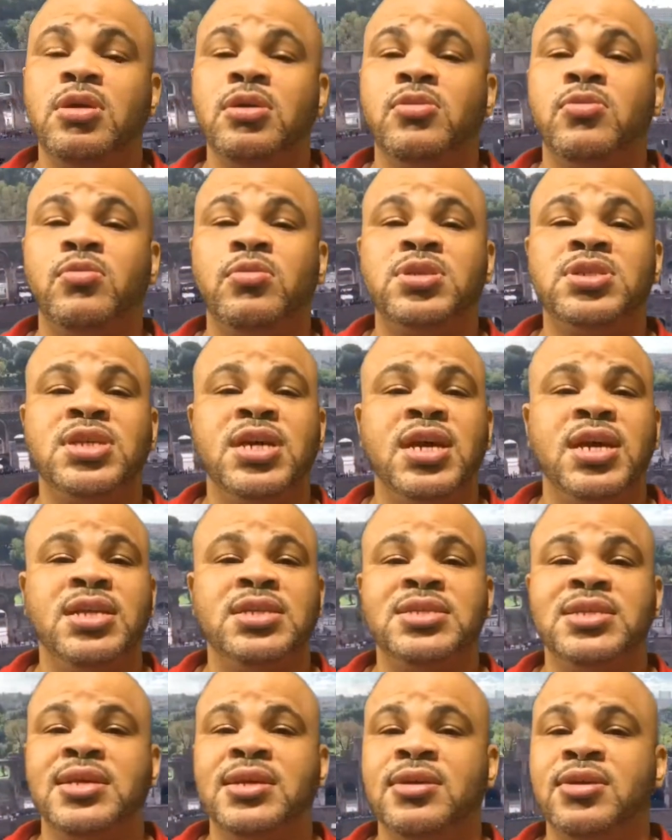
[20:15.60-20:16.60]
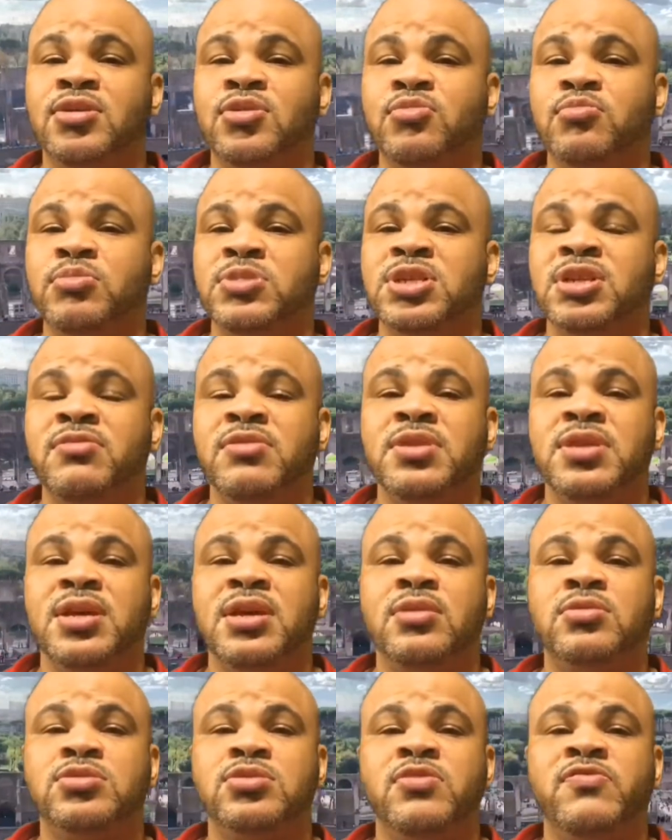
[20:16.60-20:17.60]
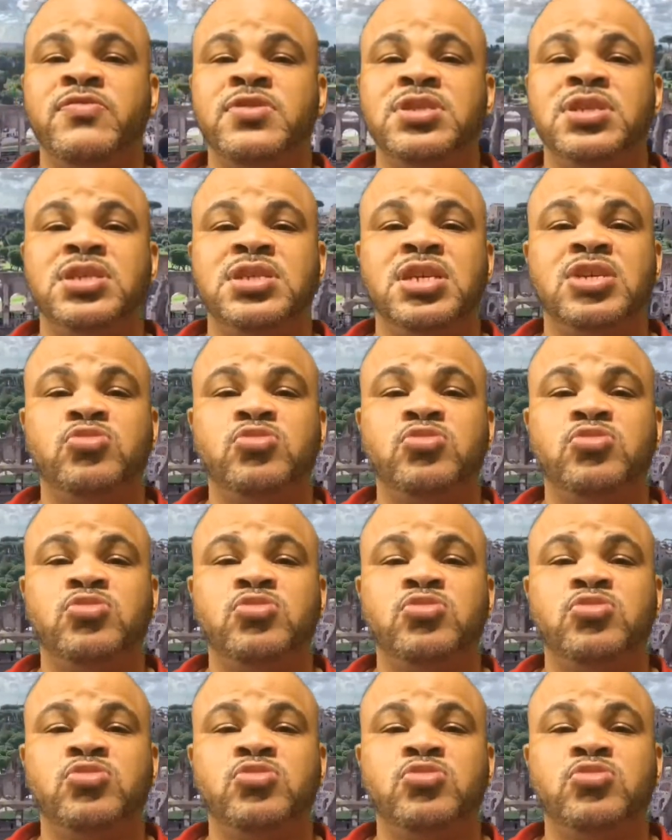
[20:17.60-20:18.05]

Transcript: going to ATMs and everything else overseas,